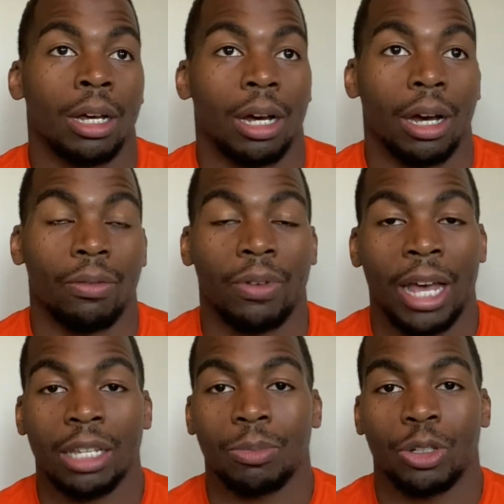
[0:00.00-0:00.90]
a
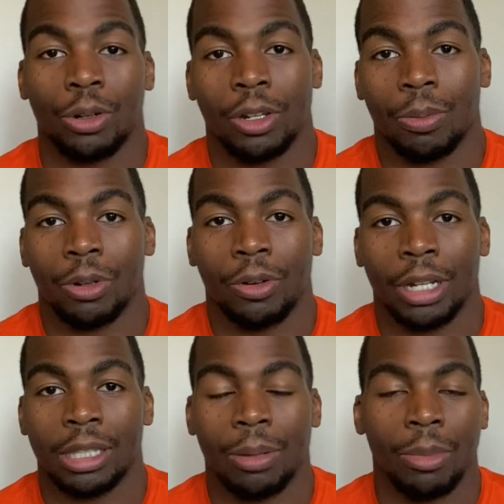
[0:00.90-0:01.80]
vast majority of prereqs
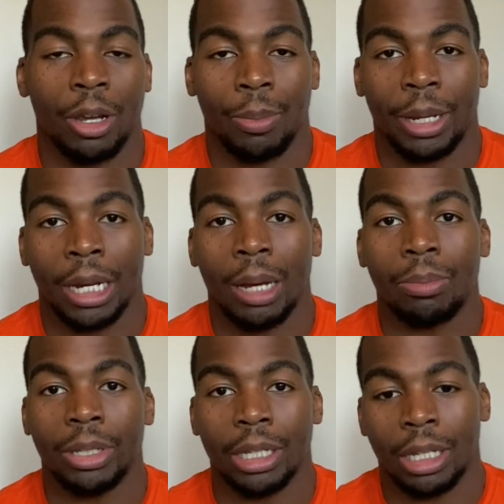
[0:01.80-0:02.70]
that may or may not
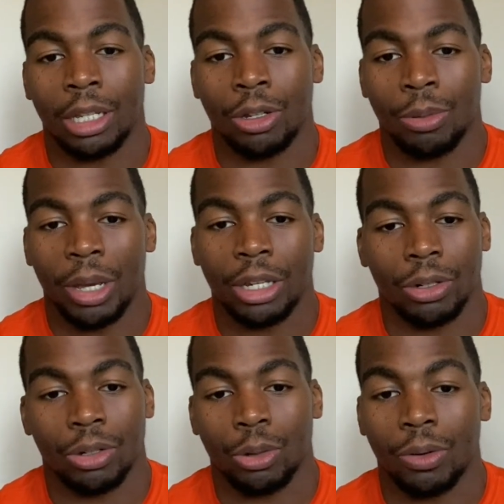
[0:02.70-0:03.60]
be in your major.
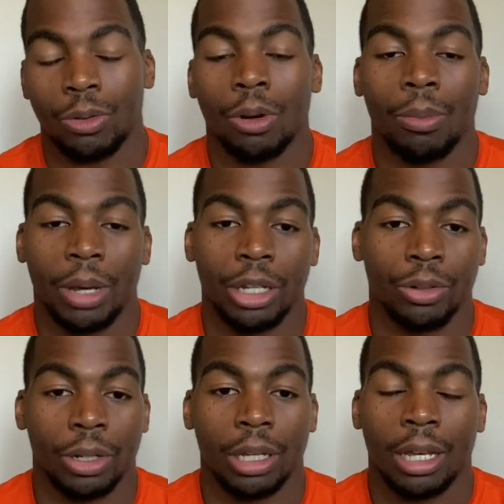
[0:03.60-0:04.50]
So if you are
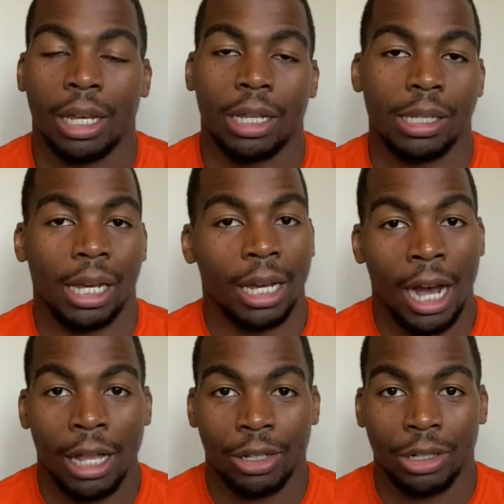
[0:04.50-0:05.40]
majoring in
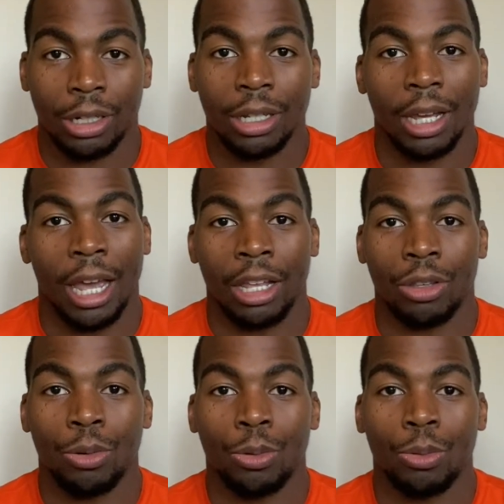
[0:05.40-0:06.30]
psychology and
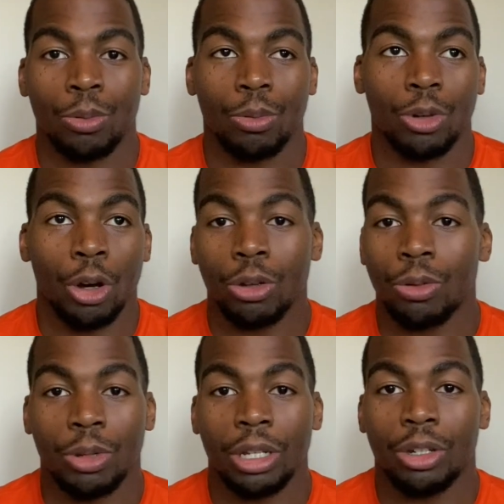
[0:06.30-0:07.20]
you
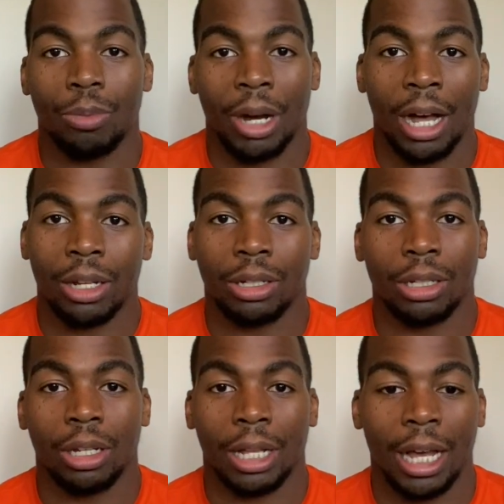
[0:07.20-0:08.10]
need your
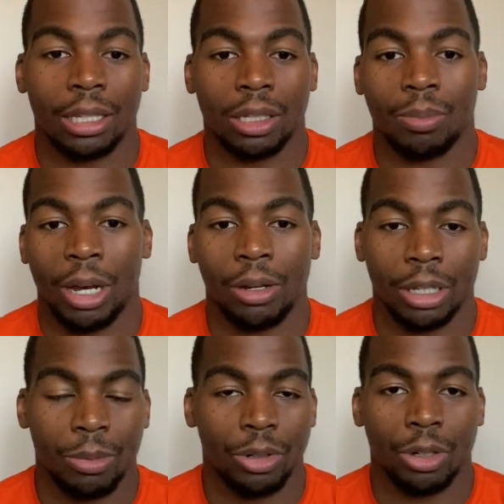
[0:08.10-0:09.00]
biology classes,
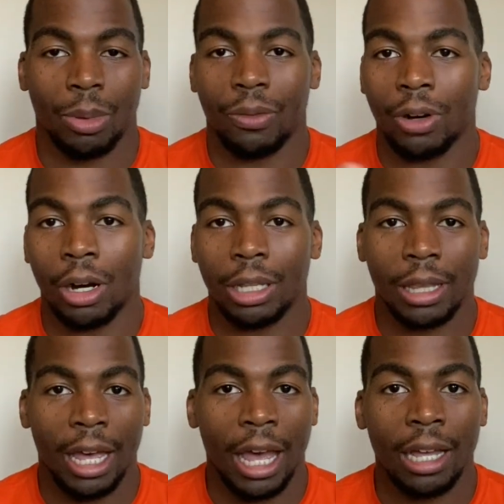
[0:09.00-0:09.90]
biochemistry may fall in
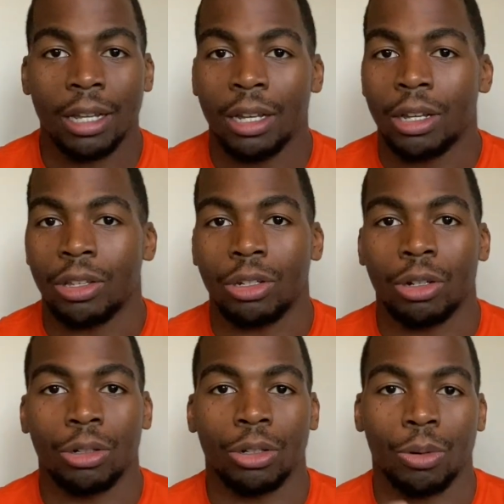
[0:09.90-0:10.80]
that,
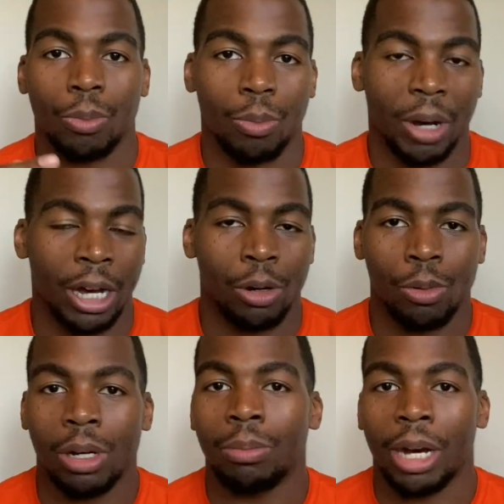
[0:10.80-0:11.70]
your bio
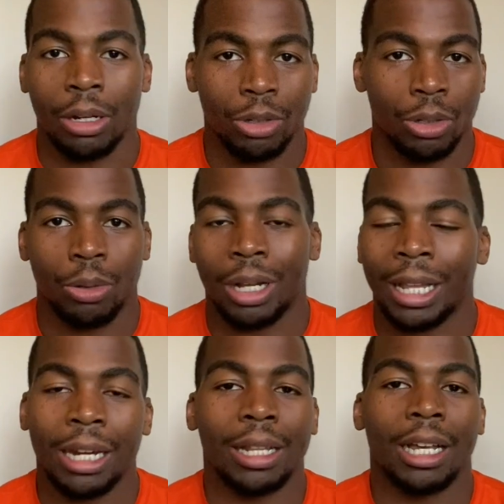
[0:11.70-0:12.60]
1, bio 2, a lot
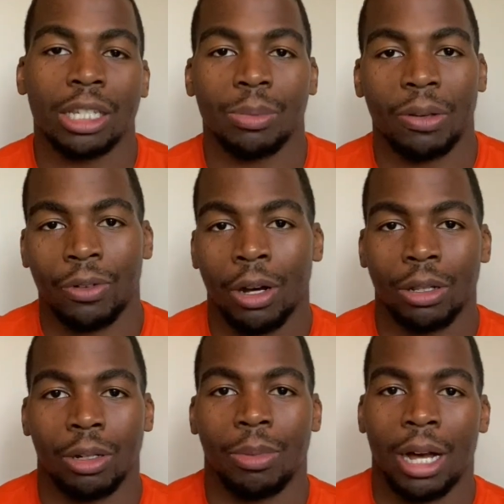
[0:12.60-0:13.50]
of classes may fall
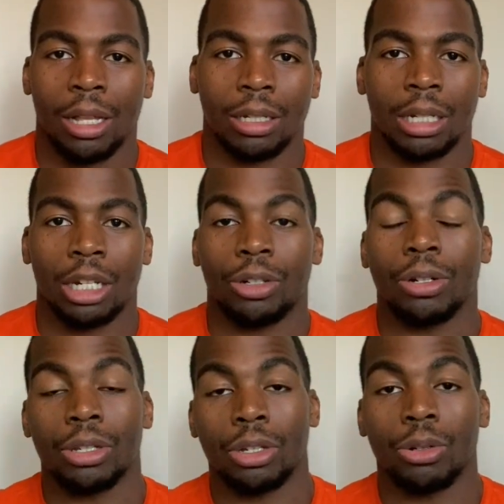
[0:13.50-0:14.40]
into biology at your
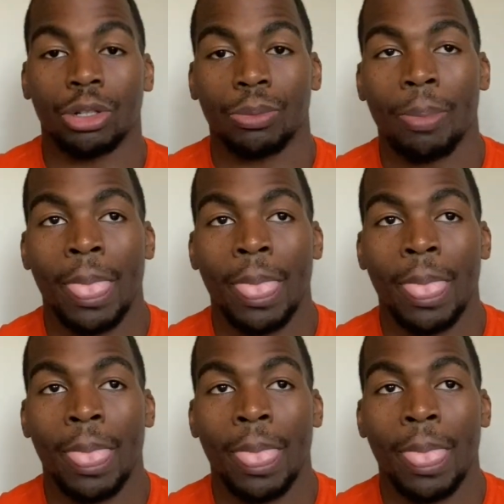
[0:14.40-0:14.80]
institution,